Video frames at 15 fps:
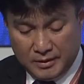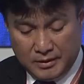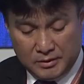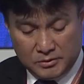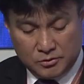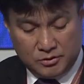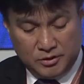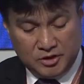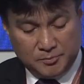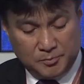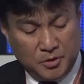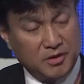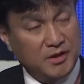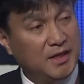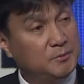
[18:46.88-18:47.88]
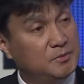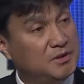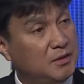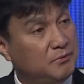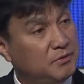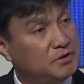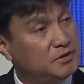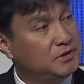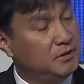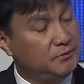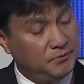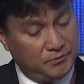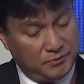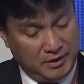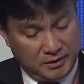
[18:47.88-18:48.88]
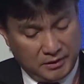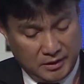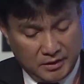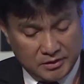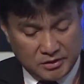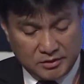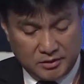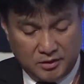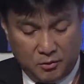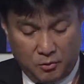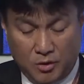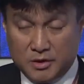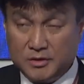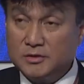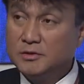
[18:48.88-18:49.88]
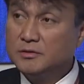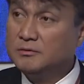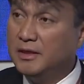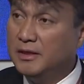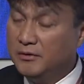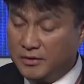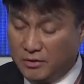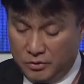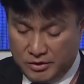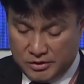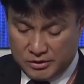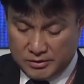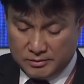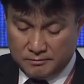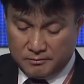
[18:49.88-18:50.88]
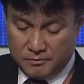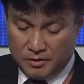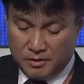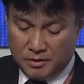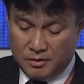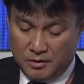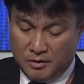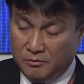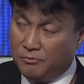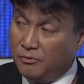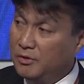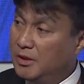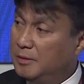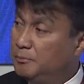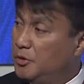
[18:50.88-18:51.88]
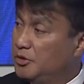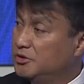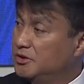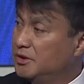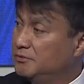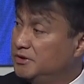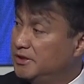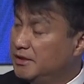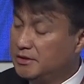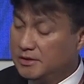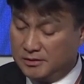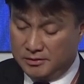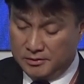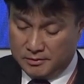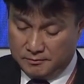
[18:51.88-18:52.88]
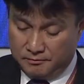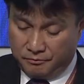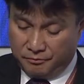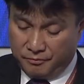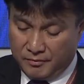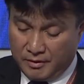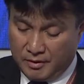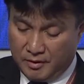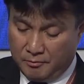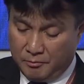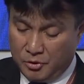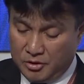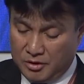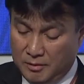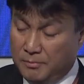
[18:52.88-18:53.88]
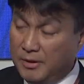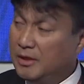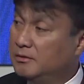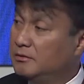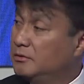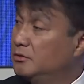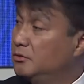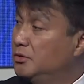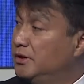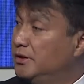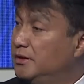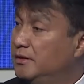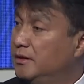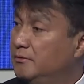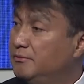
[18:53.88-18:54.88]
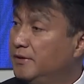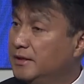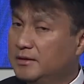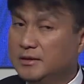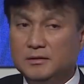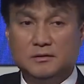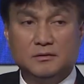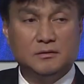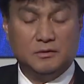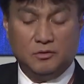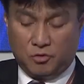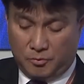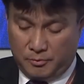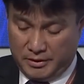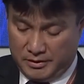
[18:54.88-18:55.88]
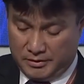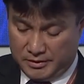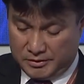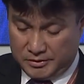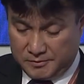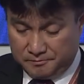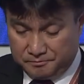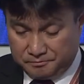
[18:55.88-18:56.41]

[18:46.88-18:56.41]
So these programs have received international awards and recognition for the positive changes brought about to the affected communities.